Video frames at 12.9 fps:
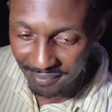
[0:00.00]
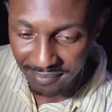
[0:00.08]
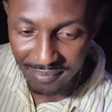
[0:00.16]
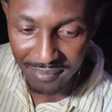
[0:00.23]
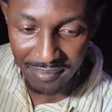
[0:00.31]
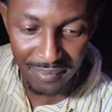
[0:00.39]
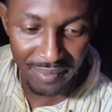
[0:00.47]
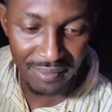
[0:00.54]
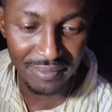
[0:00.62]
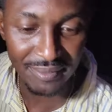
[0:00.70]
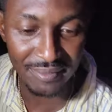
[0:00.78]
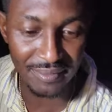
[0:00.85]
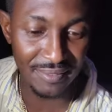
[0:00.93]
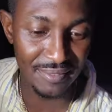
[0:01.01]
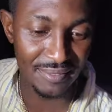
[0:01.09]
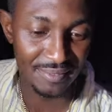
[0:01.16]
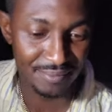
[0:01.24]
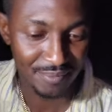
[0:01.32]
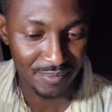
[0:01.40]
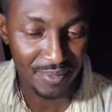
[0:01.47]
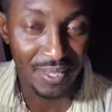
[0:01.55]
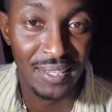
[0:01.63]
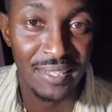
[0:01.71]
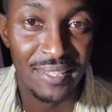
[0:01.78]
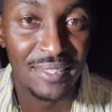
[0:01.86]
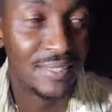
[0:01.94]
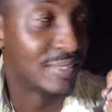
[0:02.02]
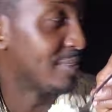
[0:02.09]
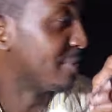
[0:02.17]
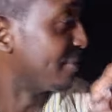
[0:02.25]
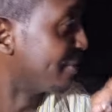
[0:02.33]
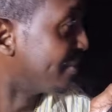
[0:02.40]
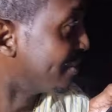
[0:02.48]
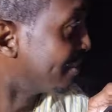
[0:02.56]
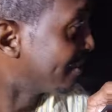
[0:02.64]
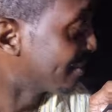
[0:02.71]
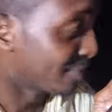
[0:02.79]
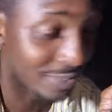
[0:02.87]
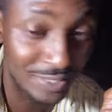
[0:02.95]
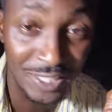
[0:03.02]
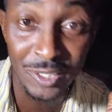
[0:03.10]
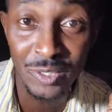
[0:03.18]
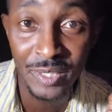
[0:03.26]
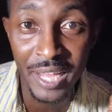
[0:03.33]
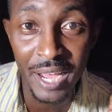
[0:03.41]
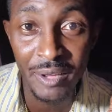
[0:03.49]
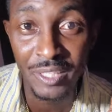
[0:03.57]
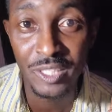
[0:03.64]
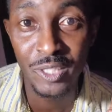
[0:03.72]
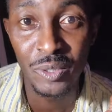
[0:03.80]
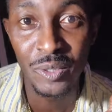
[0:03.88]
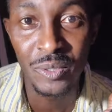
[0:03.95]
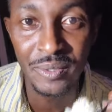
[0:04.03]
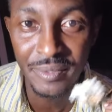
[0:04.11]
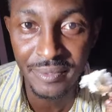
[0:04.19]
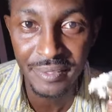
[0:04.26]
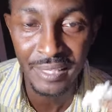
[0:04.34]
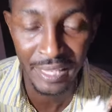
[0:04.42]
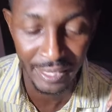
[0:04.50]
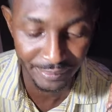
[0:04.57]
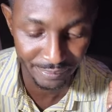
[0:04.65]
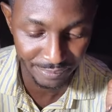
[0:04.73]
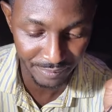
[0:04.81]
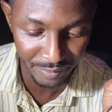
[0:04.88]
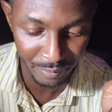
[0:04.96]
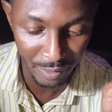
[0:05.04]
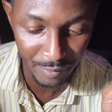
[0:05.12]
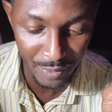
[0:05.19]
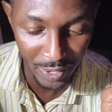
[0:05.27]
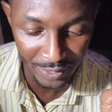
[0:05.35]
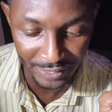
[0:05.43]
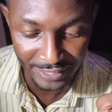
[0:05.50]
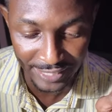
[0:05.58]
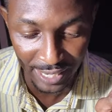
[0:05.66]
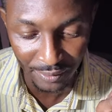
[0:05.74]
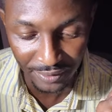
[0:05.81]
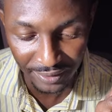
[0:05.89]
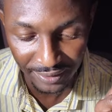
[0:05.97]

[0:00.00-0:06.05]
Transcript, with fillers: I think I might have to go with him to Ghana when y'all go. Are so children are, are out of school, um, where we are in the May south.